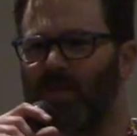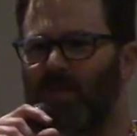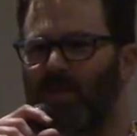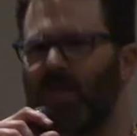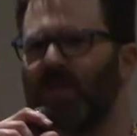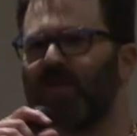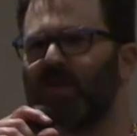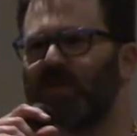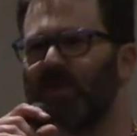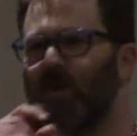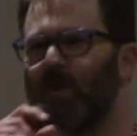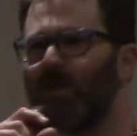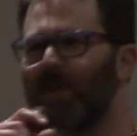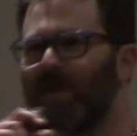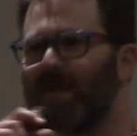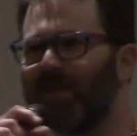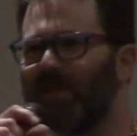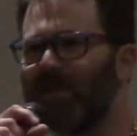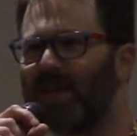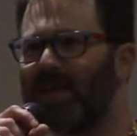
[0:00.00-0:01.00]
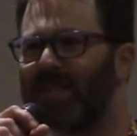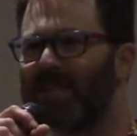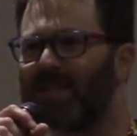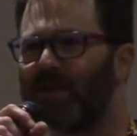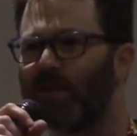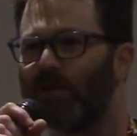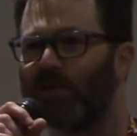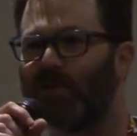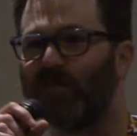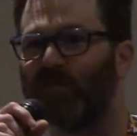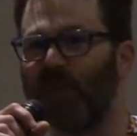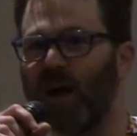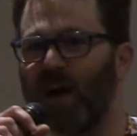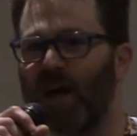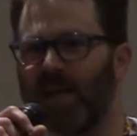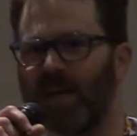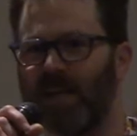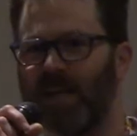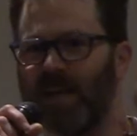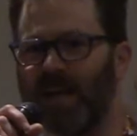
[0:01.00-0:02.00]
there's so many things that are
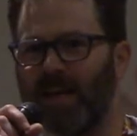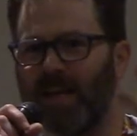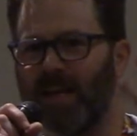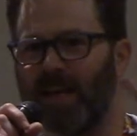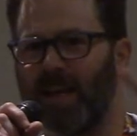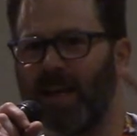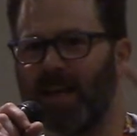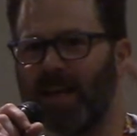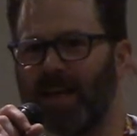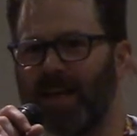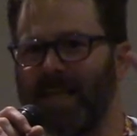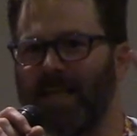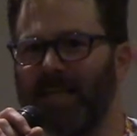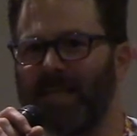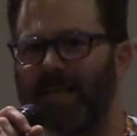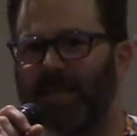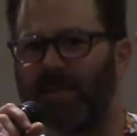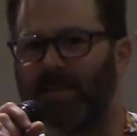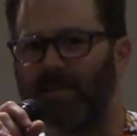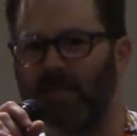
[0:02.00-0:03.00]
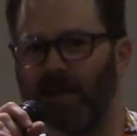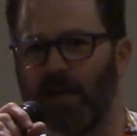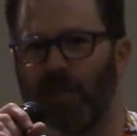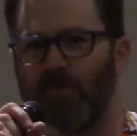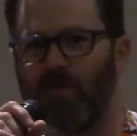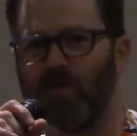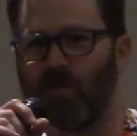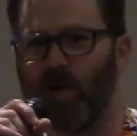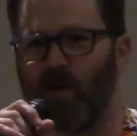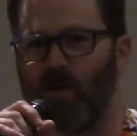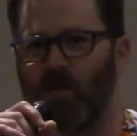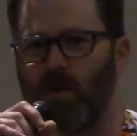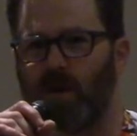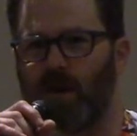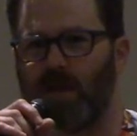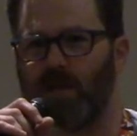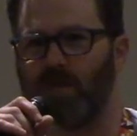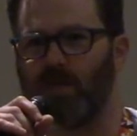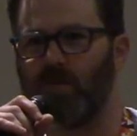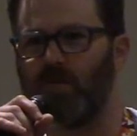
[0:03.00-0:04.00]
fun and, and easy to love about what
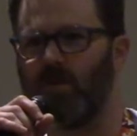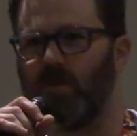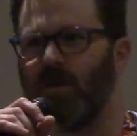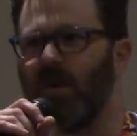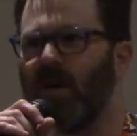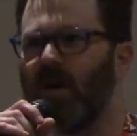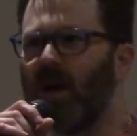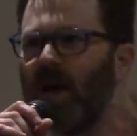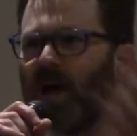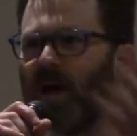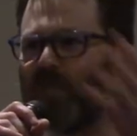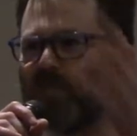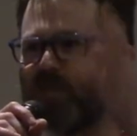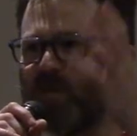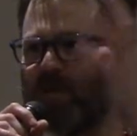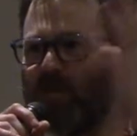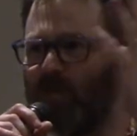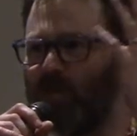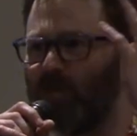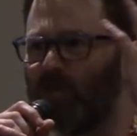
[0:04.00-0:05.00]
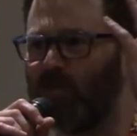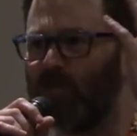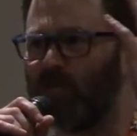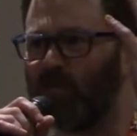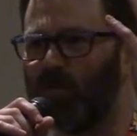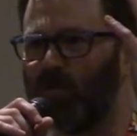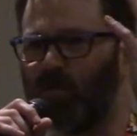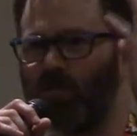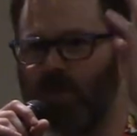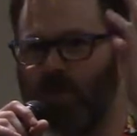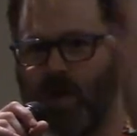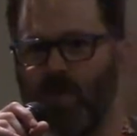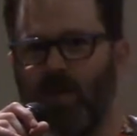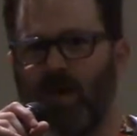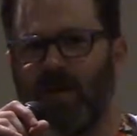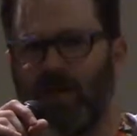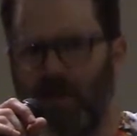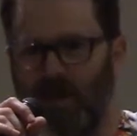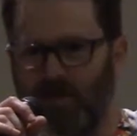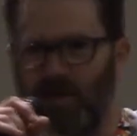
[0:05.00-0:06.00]
I do. I have people who come
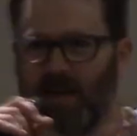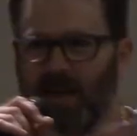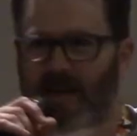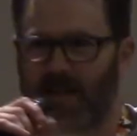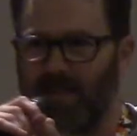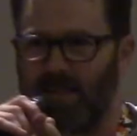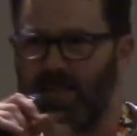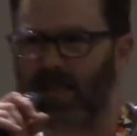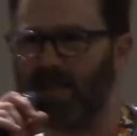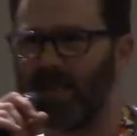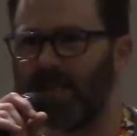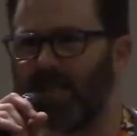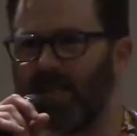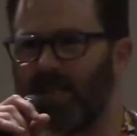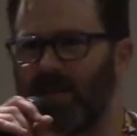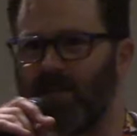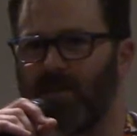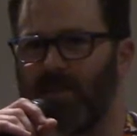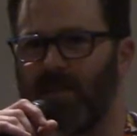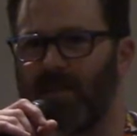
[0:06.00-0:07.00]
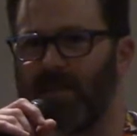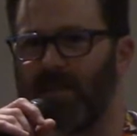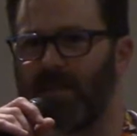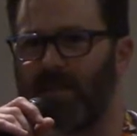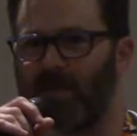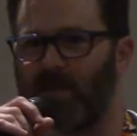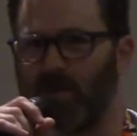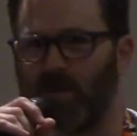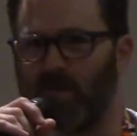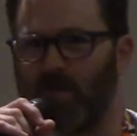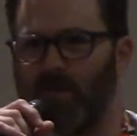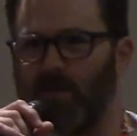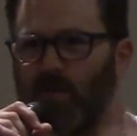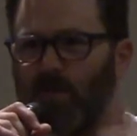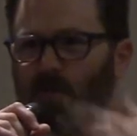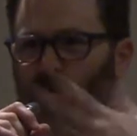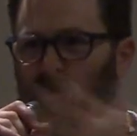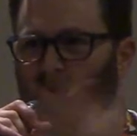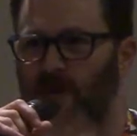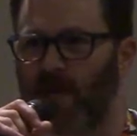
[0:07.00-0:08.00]
out here, like I say, sit here and listen to me, people
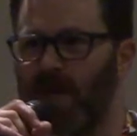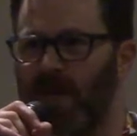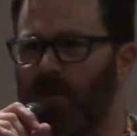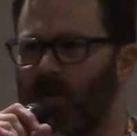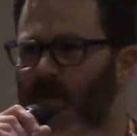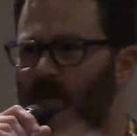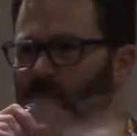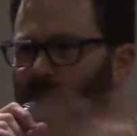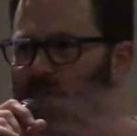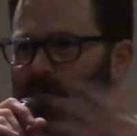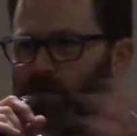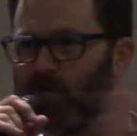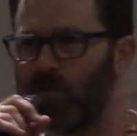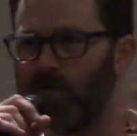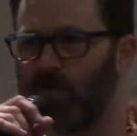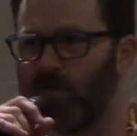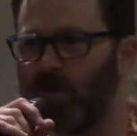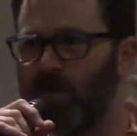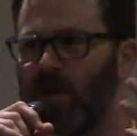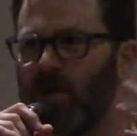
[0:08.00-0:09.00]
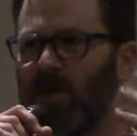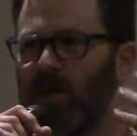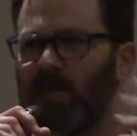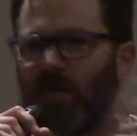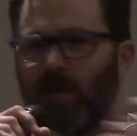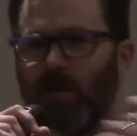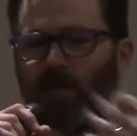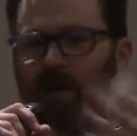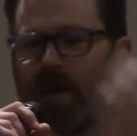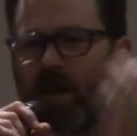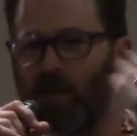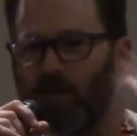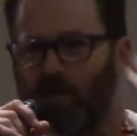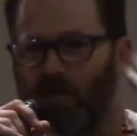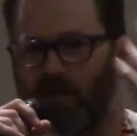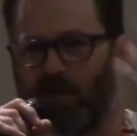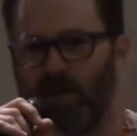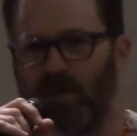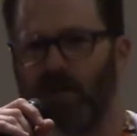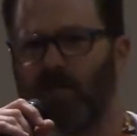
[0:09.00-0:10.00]
who like me, people who tell me how
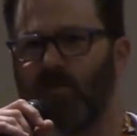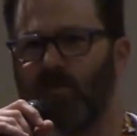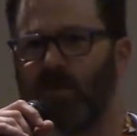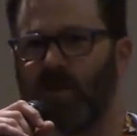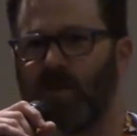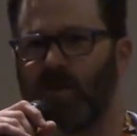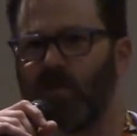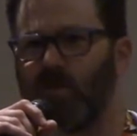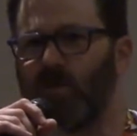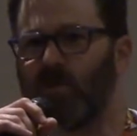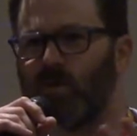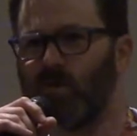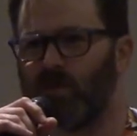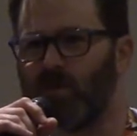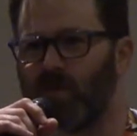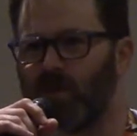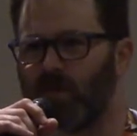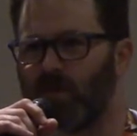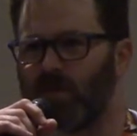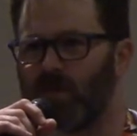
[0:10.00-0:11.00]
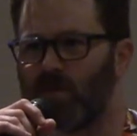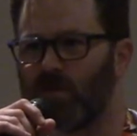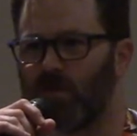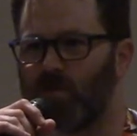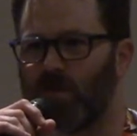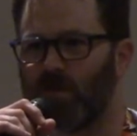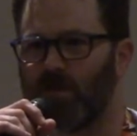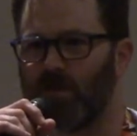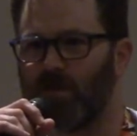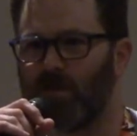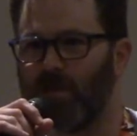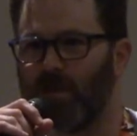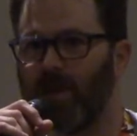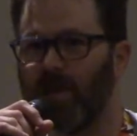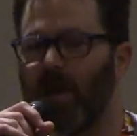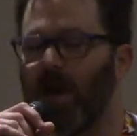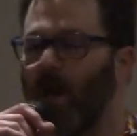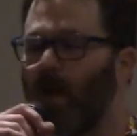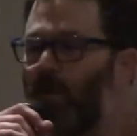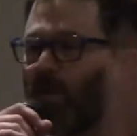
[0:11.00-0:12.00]
much they love what I do, which means so much to
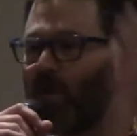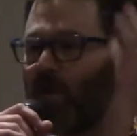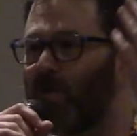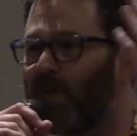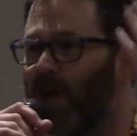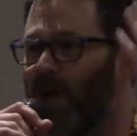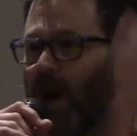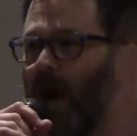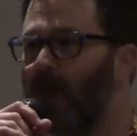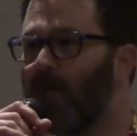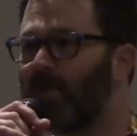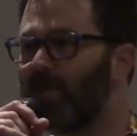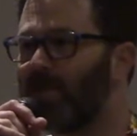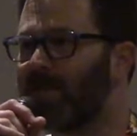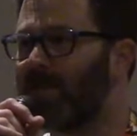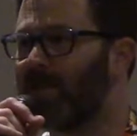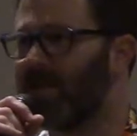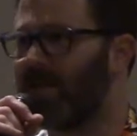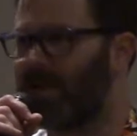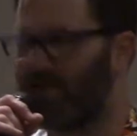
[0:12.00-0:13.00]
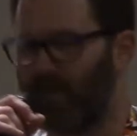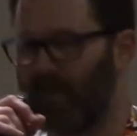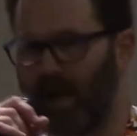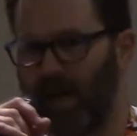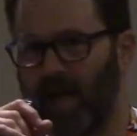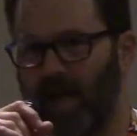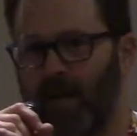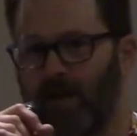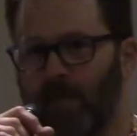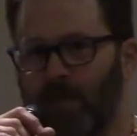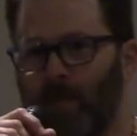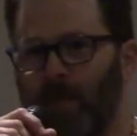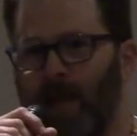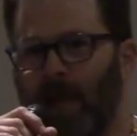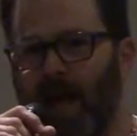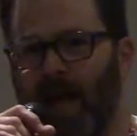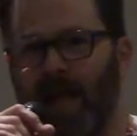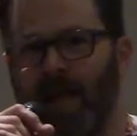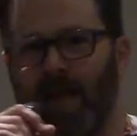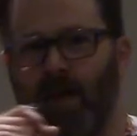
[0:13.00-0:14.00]
me. But on the opposite end of that,
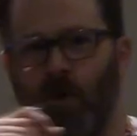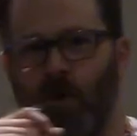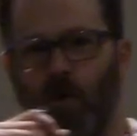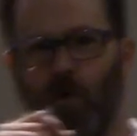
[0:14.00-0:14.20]
I get a